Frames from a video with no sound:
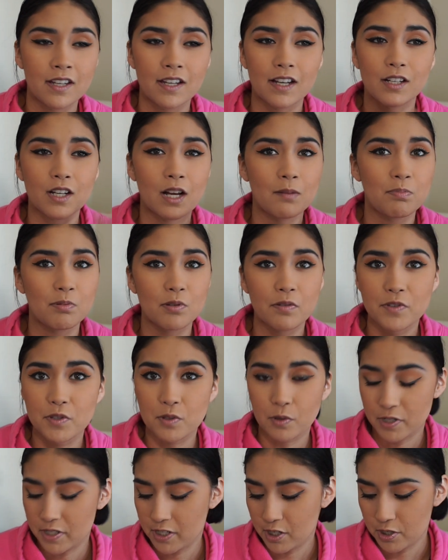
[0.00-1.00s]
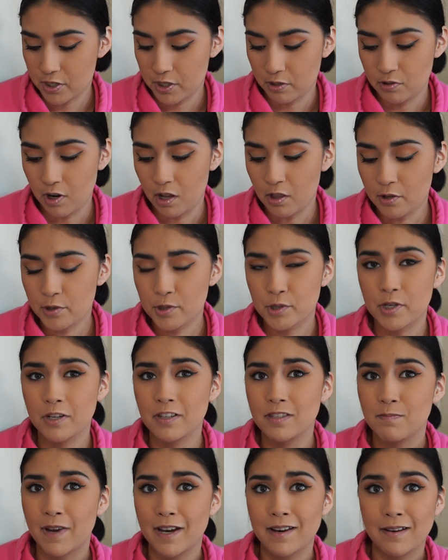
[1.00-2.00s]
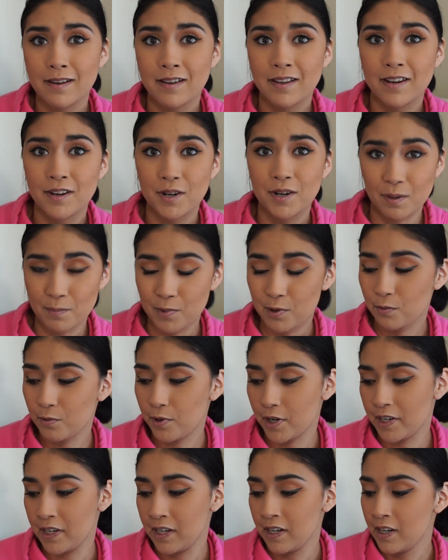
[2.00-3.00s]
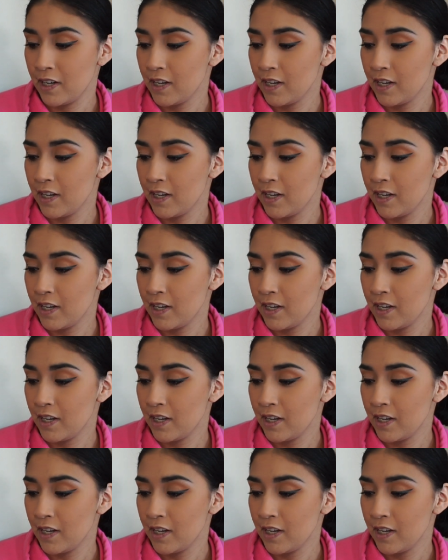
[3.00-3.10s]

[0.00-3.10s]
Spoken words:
a couple of stores here, so Dollar Tree is my number one.